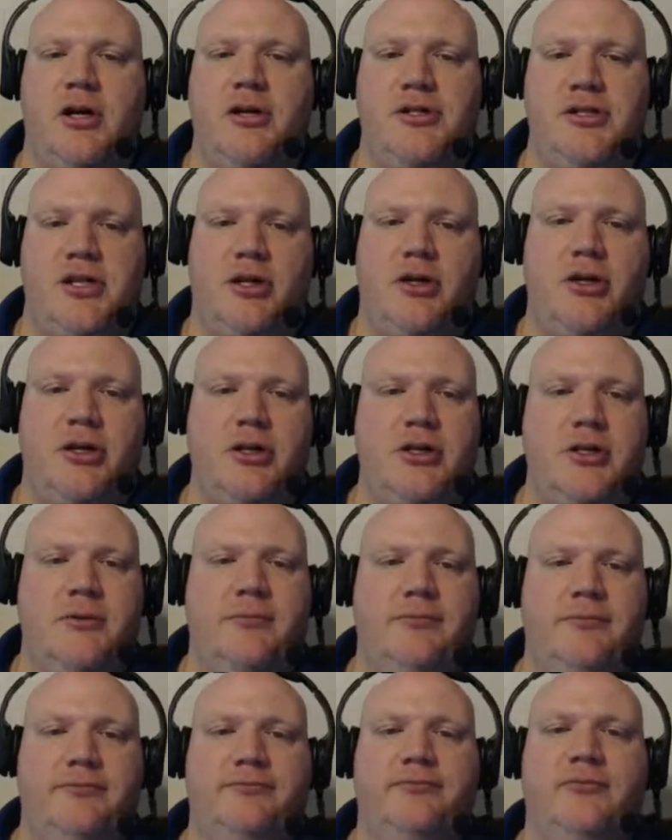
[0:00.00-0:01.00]
not centers.
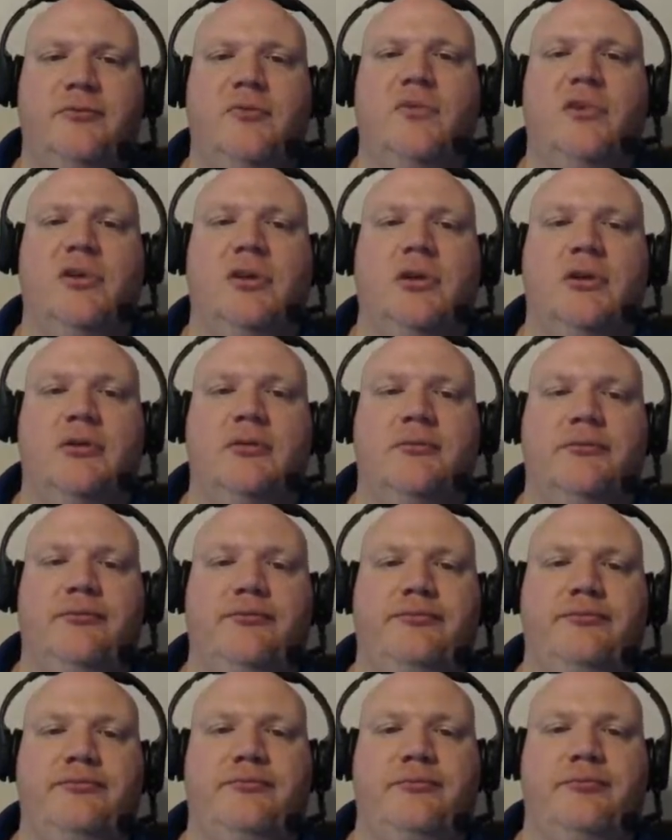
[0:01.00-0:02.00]

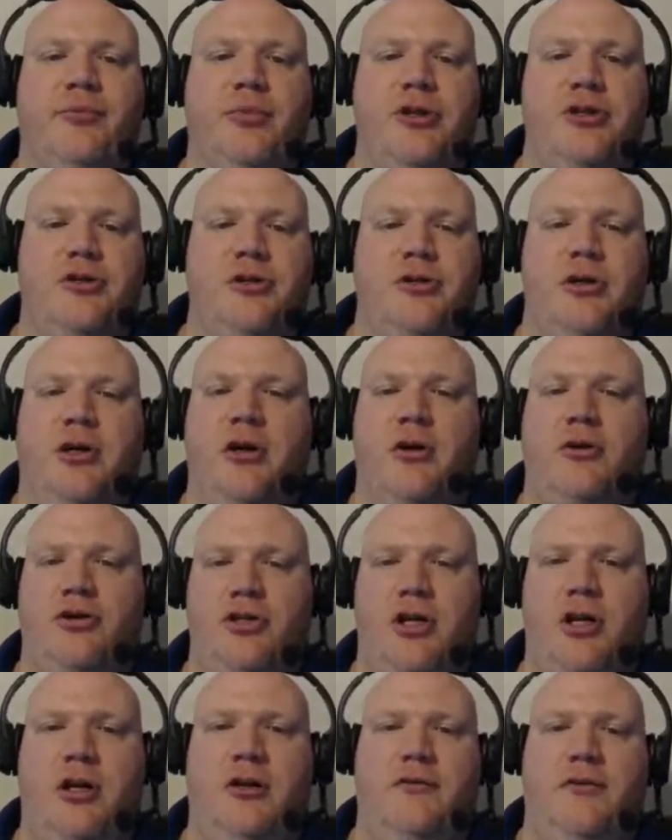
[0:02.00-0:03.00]
Pretty sure you go to
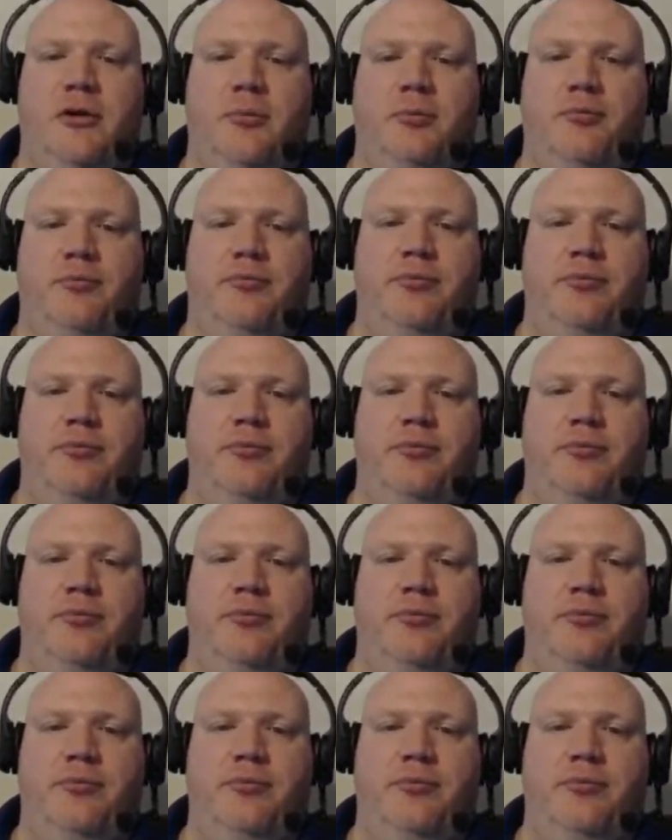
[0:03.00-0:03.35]
jail if you